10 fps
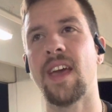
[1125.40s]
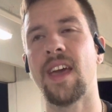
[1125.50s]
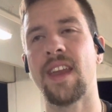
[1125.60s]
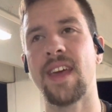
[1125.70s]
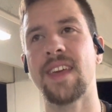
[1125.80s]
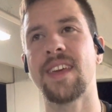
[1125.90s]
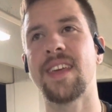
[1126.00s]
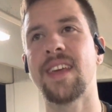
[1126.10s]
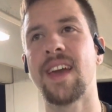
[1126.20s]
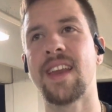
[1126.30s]
and I
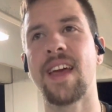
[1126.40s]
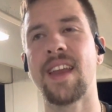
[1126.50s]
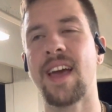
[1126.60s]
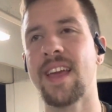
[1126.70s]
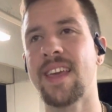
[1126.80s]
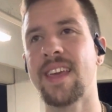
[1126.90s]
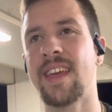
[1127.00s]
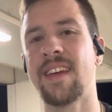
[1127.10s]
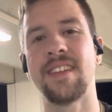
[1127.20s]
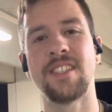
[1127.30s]
can
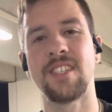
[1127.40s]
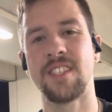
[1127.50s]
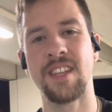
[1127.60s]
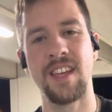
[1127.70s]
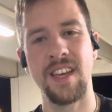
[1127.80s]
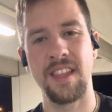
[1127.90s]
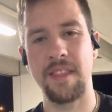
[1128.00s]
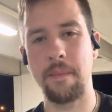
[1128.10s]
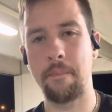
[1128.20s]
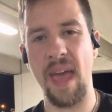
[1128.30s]
get just the
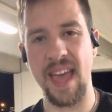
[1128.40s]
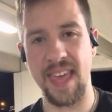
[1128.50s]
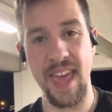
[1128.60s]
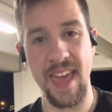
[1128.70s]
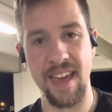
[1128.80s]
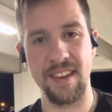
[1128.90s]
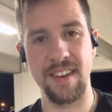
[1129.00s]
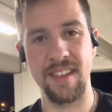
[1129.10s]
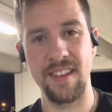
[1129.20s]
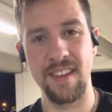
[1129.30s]
backhand
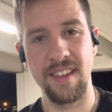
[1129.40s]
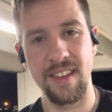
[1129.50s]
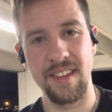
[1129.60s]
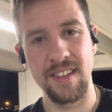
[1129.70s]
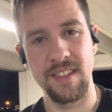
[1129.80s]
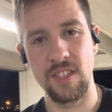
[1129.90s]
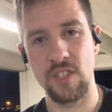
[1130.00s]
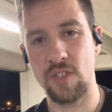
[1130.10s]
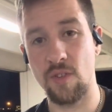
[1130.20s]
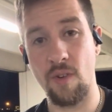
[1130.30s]

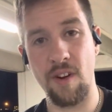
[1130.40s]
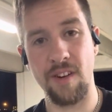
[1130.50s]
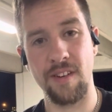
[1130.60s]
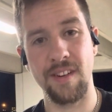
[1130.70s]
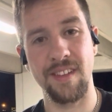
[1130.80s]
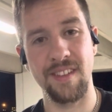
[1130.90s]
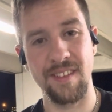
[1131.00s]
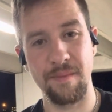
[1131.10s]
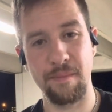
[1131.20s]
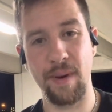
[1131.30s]
so hard
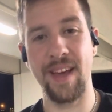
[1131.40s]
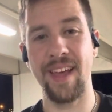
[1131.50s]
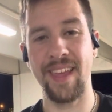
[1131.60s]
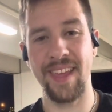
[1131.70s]
by